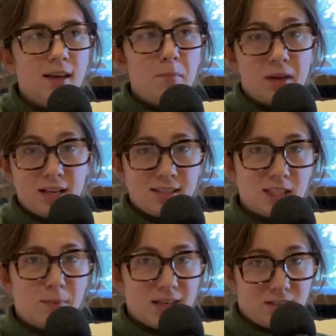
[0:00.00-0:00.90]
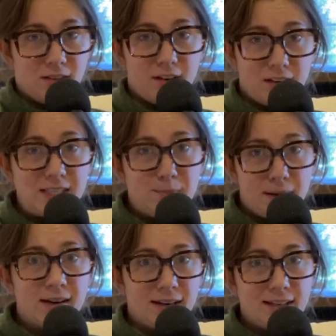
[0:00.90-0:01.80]
because that's based on their
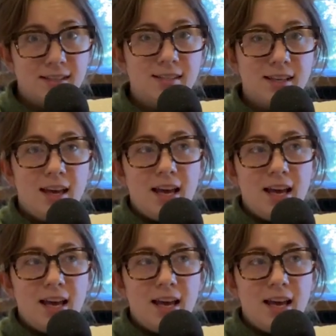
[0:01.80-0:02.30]
experience.